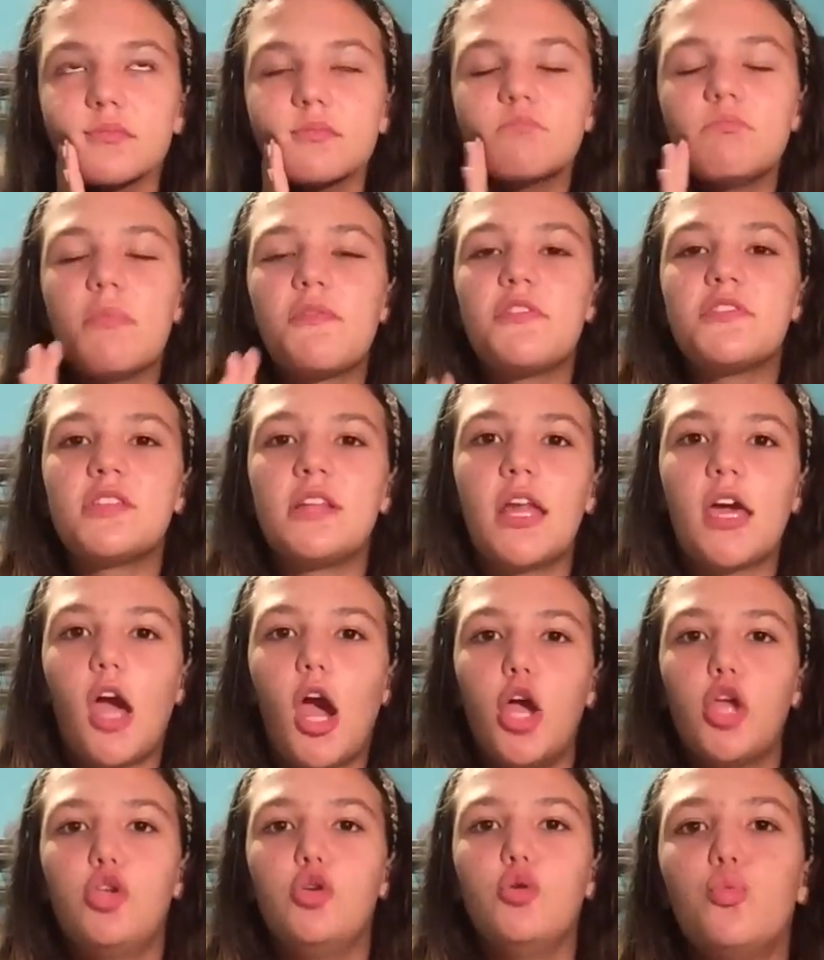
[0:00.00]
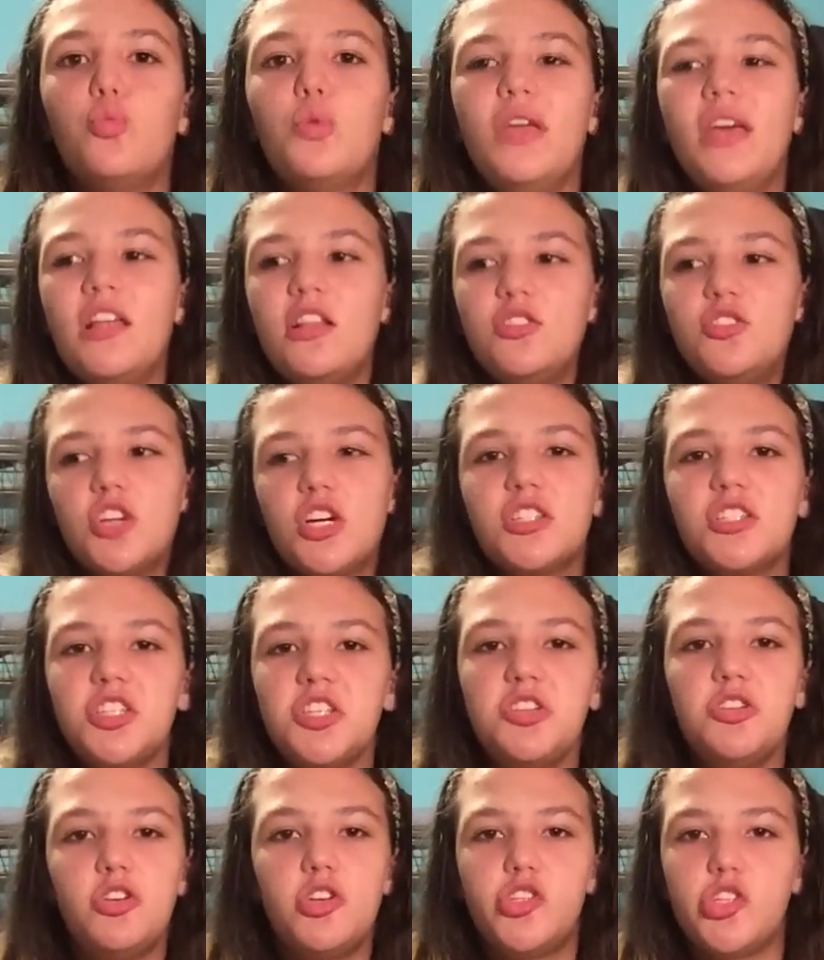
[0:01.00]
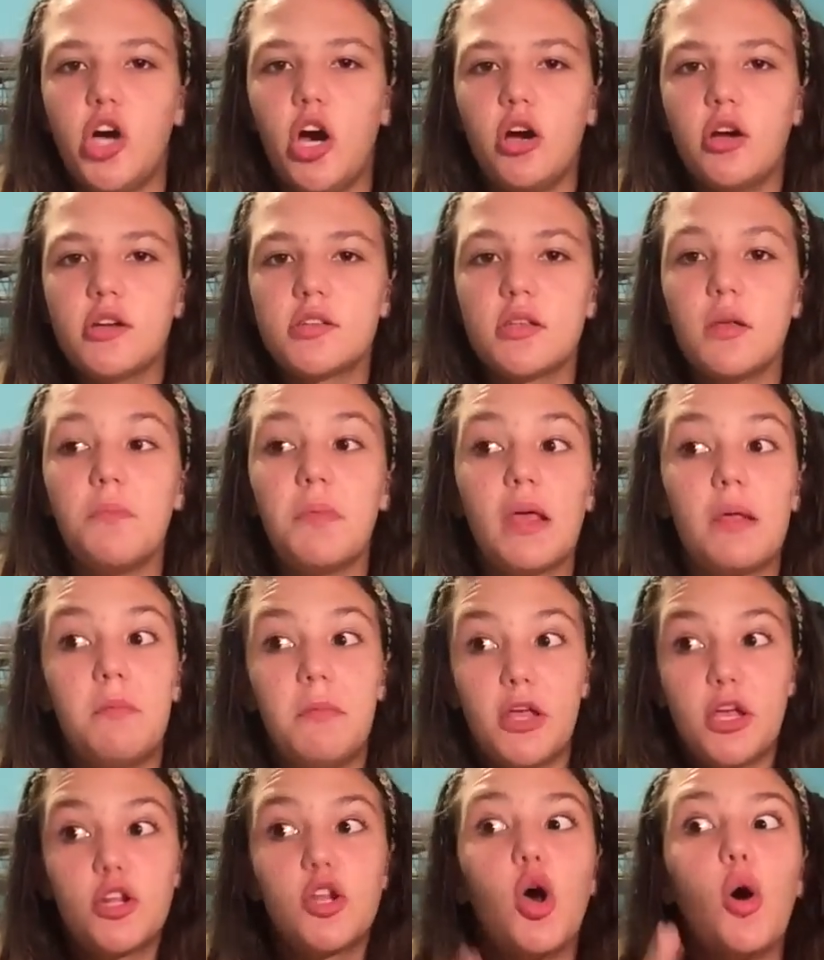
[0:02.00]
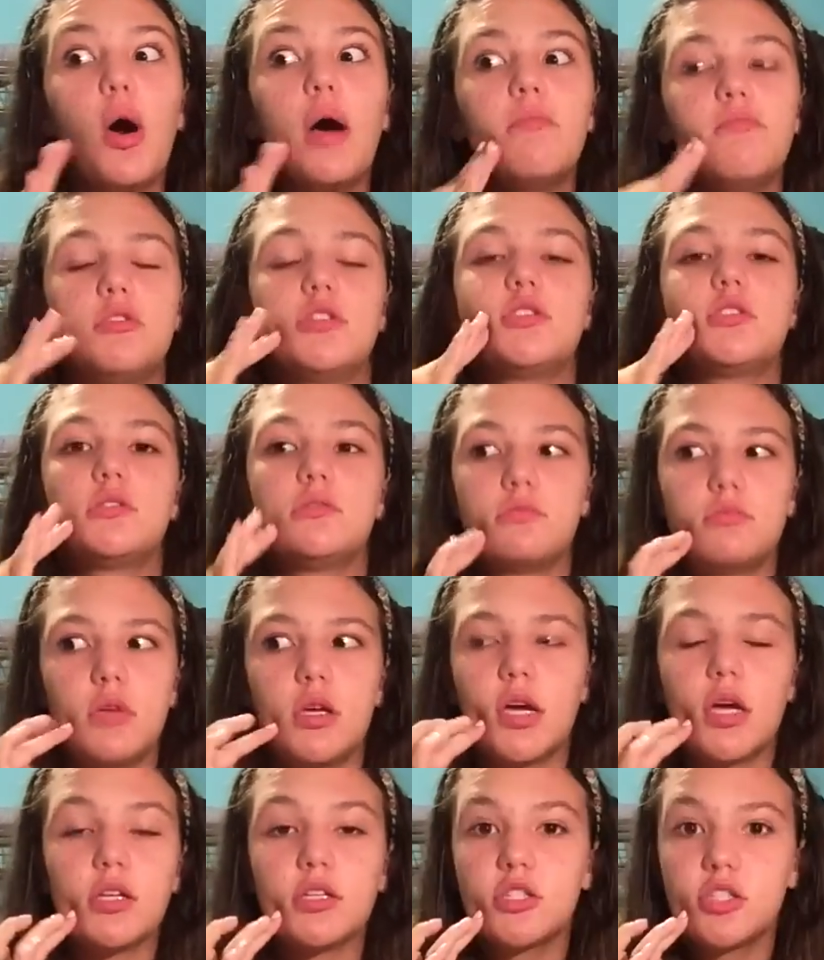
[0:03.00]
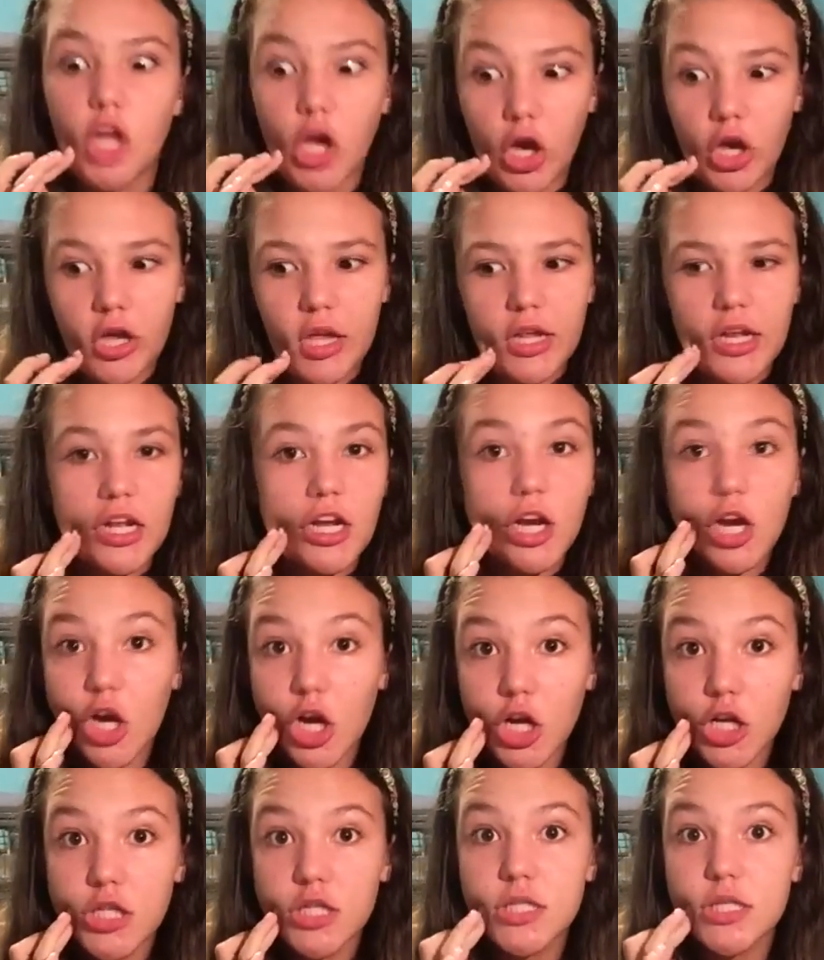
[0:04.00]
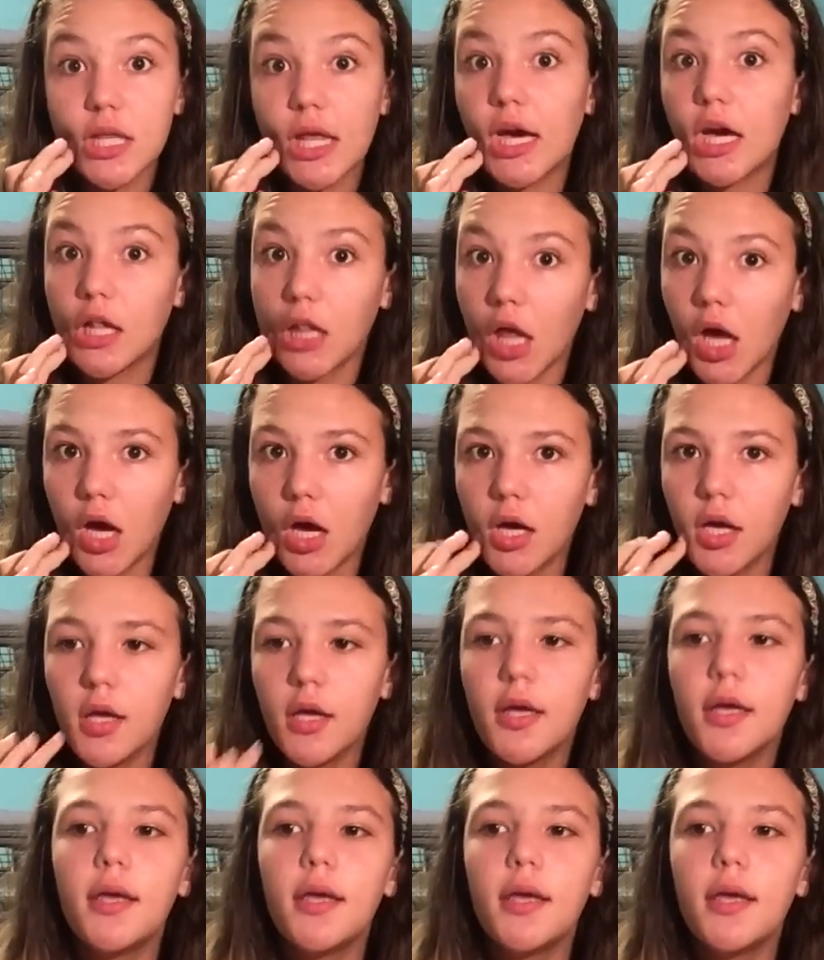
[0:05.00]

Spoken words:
and my friends are like, are readjusting your jaw or something? I'm like, no, I got stuck, and it hurts like a lot.